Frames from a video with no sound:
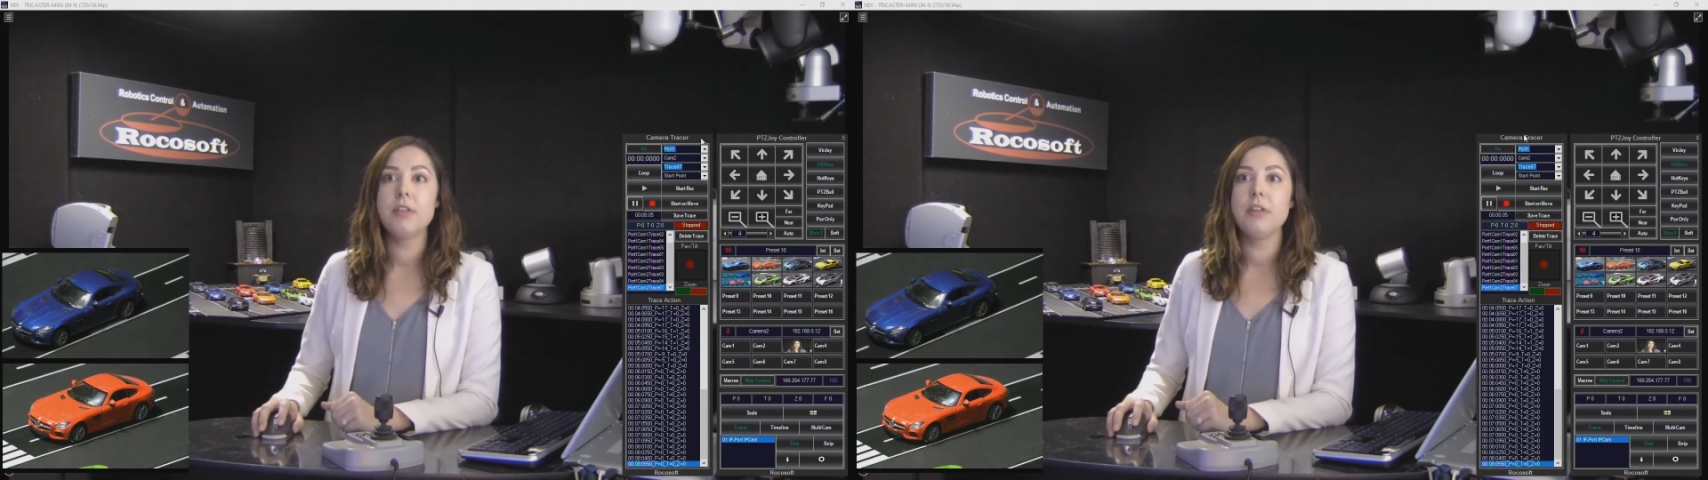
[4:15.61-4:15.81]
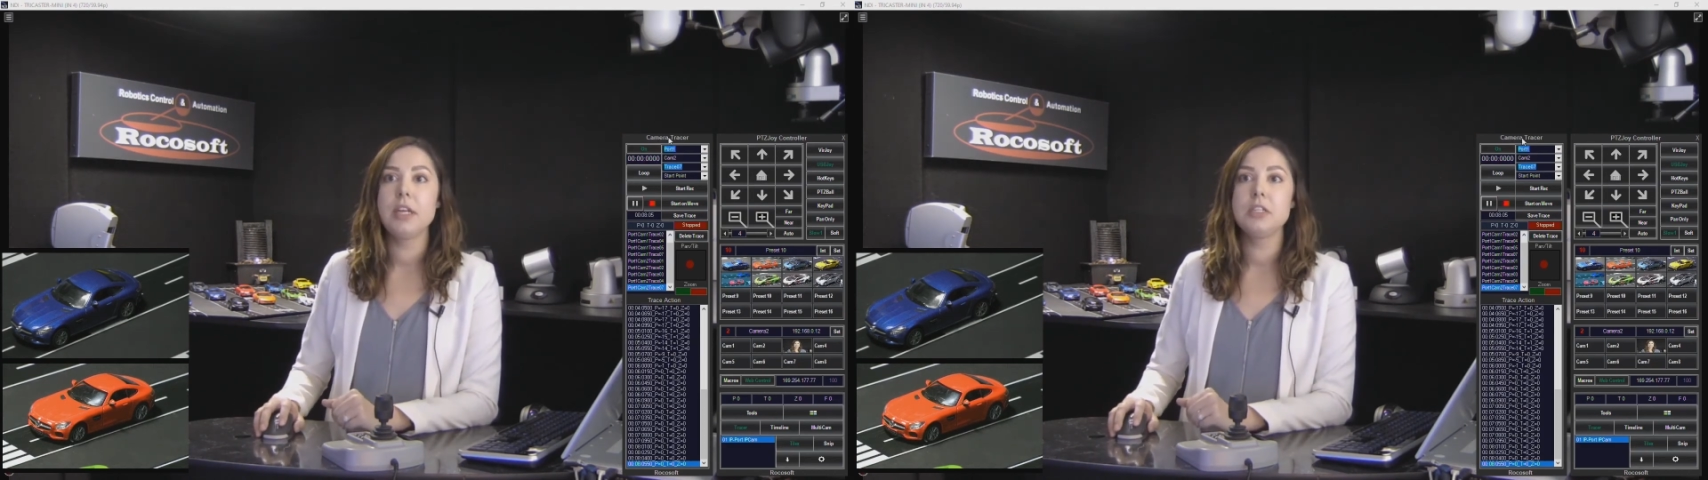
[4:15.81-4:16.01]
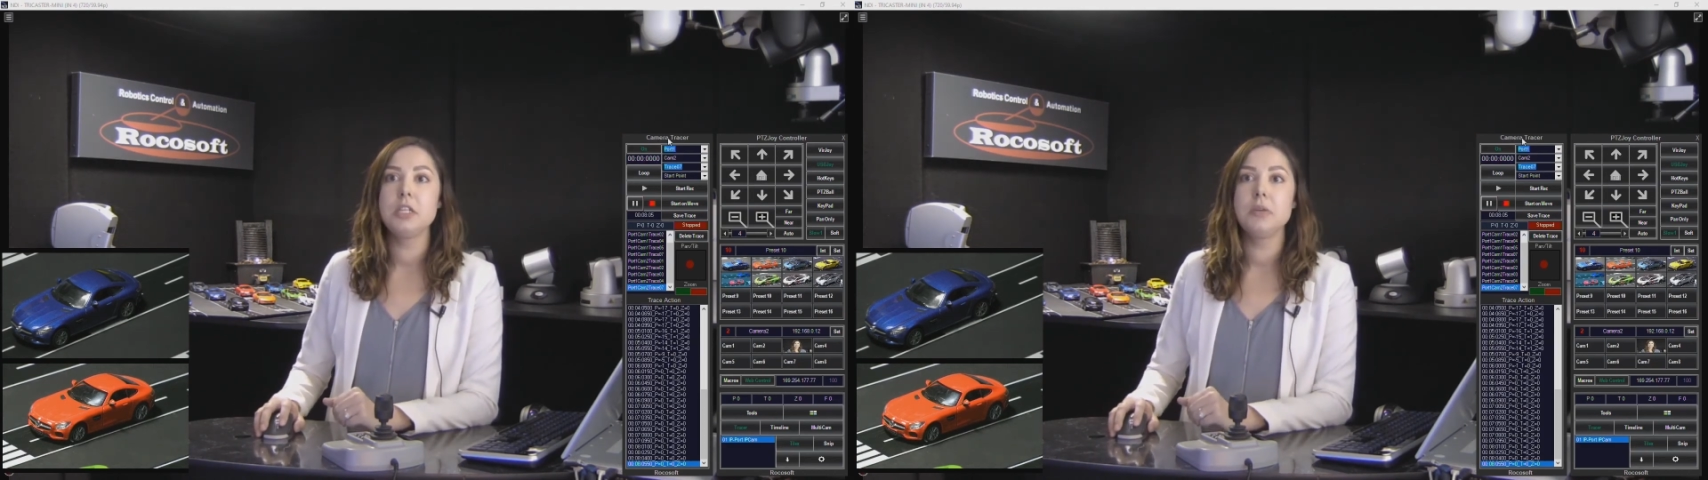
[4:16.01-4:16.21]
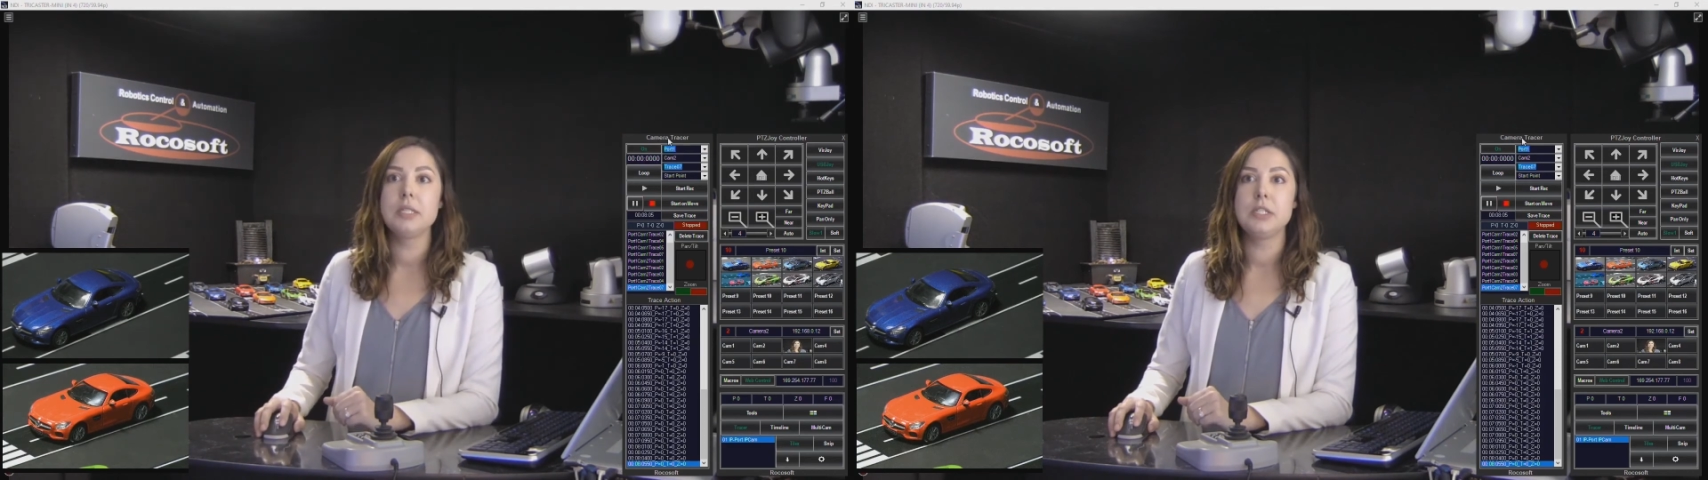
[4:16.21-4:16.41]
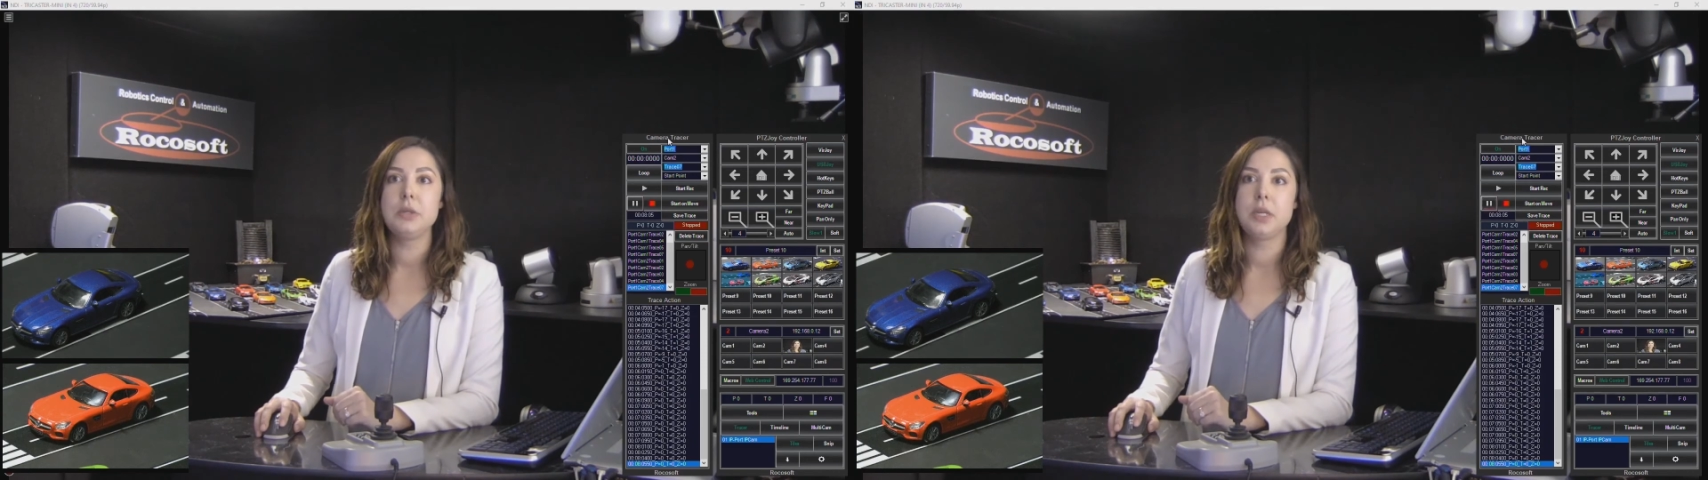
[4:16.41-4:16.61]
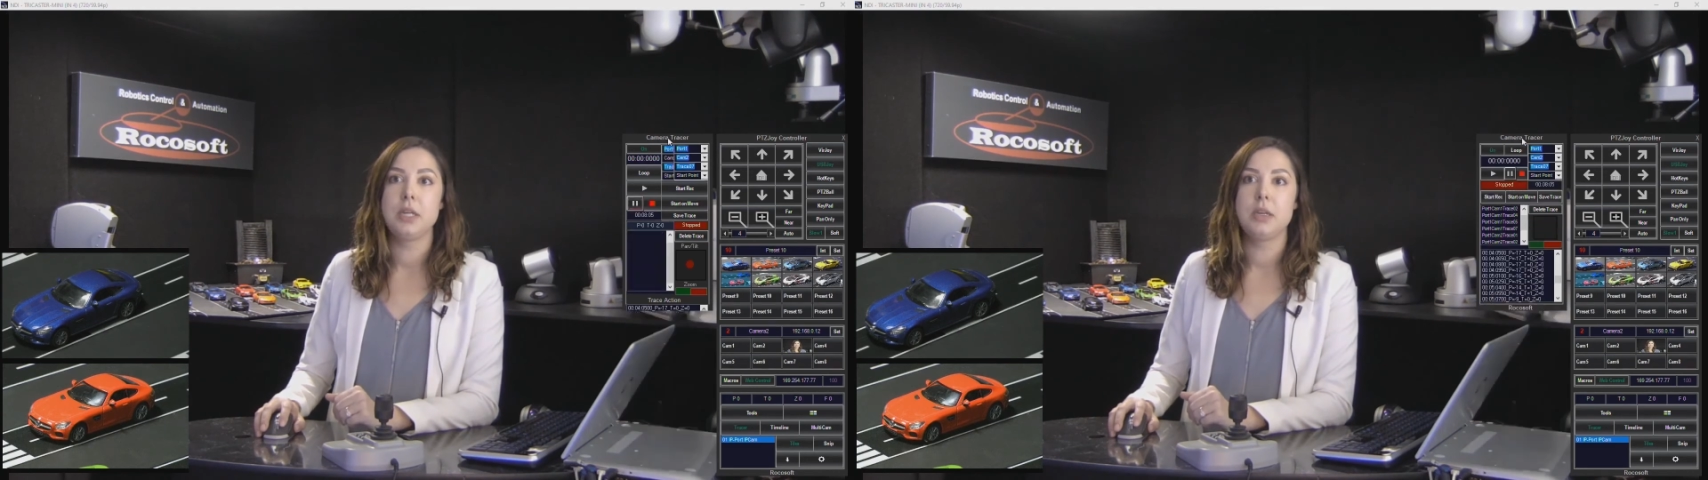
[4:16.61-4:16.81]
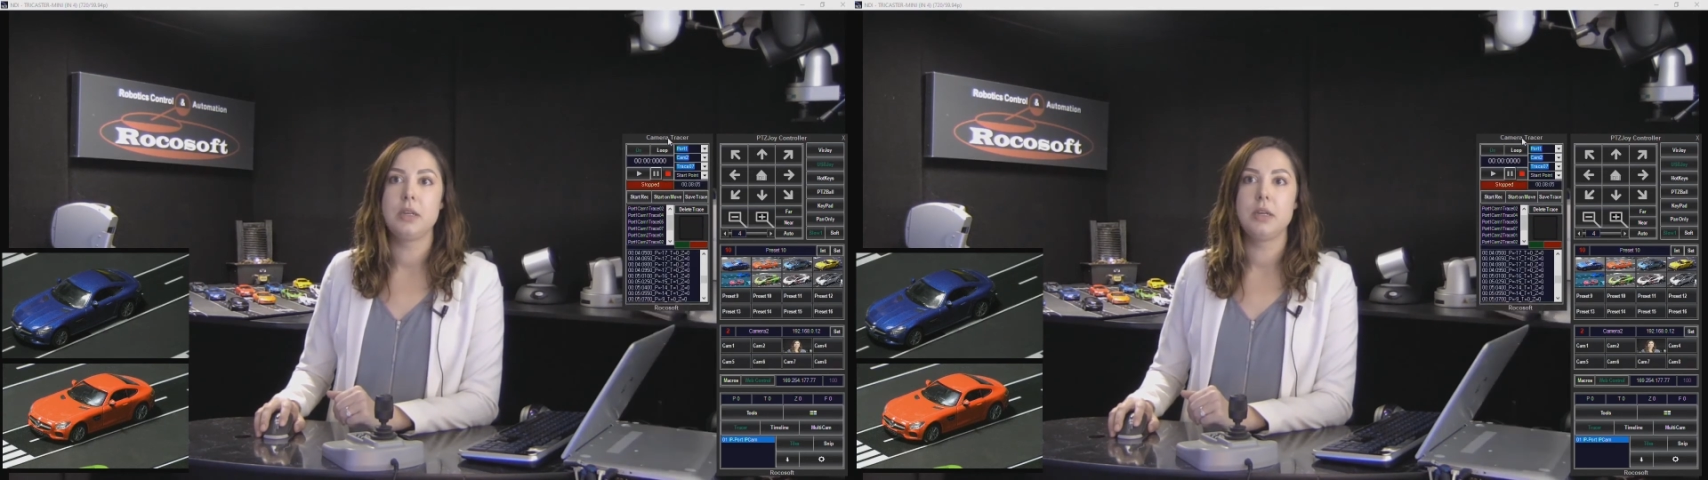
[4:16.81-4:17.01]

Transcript: thing too is you can